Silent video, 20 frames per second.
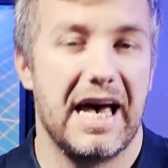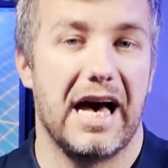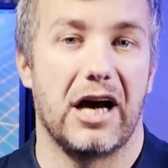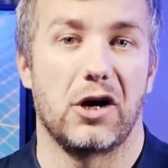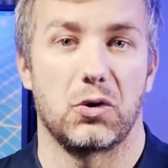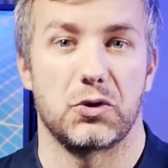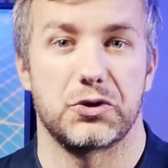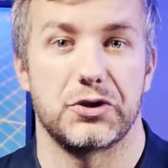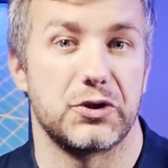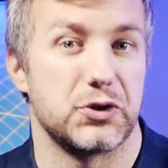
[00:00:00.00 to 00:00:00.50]
I
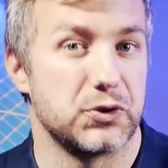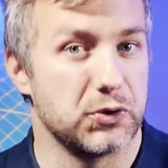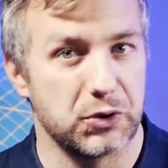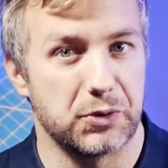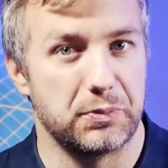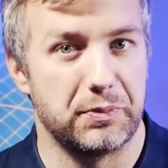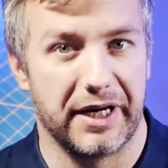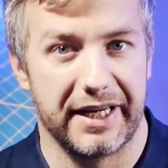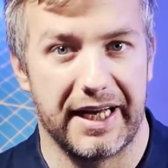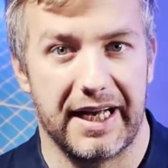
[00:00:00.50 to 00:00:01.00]
also
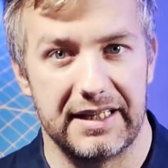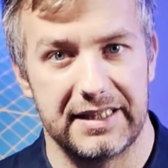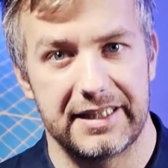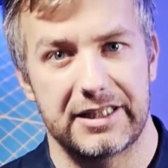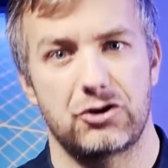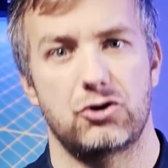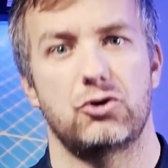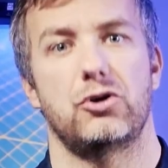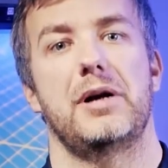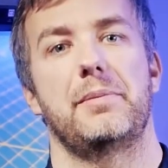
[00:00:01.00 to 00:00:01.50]
took my
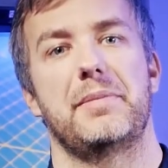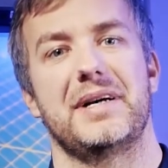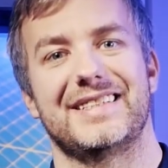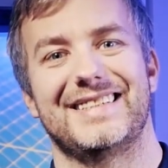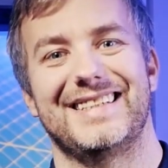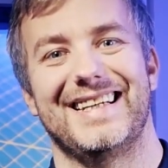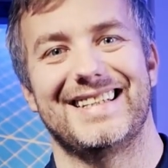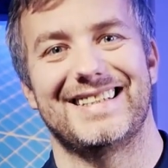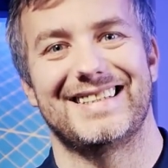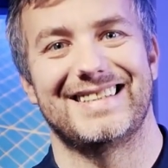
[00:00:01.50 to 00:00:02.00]
ElectroLama
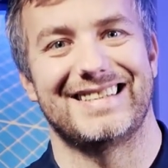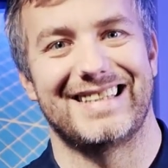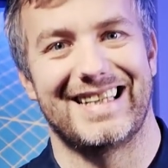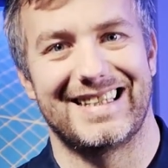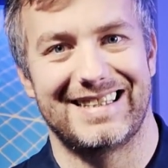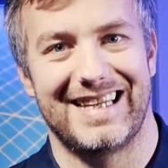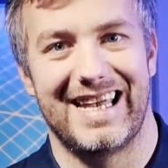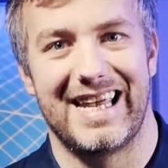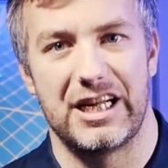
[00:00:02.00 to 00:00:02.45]
Z Z